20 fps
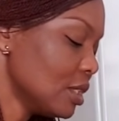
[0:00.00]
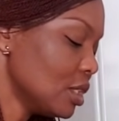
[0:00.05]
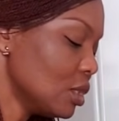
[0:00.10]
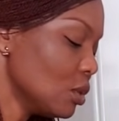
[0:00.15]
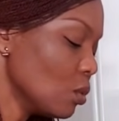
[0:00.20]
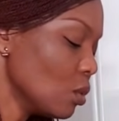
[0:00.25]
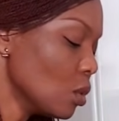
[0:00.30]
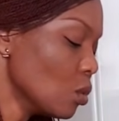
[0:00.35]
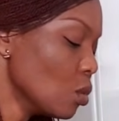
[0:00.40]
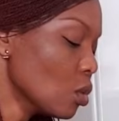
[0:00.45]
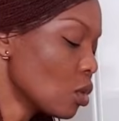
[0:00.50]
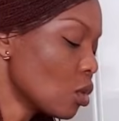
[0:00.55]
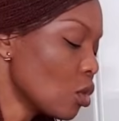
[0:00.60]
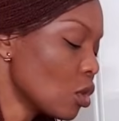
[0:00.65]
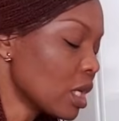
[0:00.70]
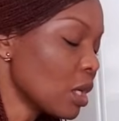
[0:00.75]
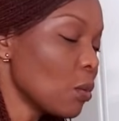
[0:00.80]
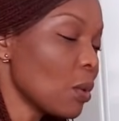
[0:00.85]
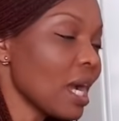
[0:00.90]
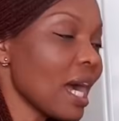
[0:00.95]
We will
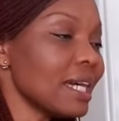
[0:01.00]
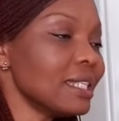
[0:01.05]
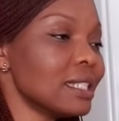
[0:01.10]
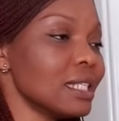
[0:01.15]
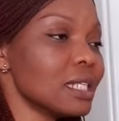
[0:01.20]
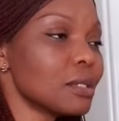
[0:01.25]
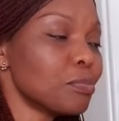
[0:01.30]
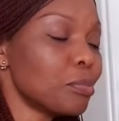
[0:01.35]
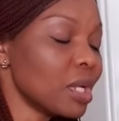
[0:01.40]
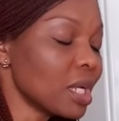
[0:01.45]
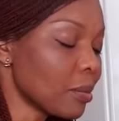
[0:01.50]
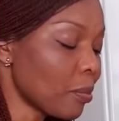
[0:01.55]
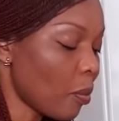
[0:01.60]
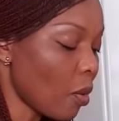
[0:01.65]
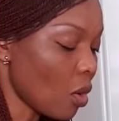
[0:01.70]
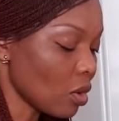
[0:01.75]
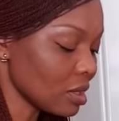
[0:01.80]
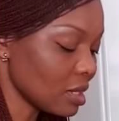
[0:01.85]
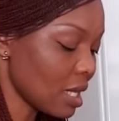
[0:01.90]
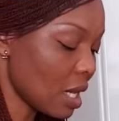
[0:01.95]
cook it. We had this big
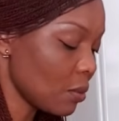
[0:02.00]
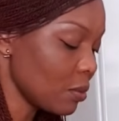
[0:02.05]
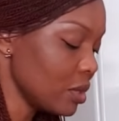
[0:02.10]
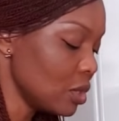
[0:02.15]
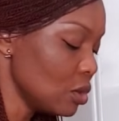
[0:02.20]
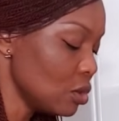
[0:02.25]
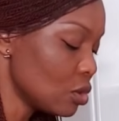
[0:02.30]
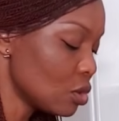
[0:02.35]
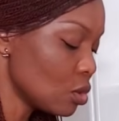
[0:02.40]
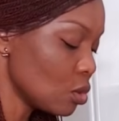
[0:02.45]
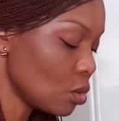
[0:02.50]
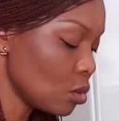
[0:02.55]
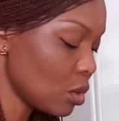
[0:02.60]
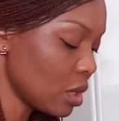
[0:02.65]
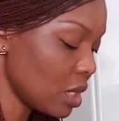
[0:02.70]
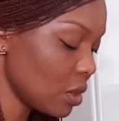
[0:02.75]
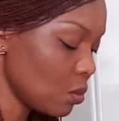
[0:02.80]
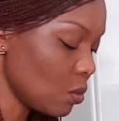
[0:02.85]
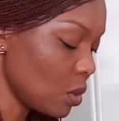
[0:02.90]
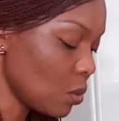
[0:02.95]
pot that we used to cook it.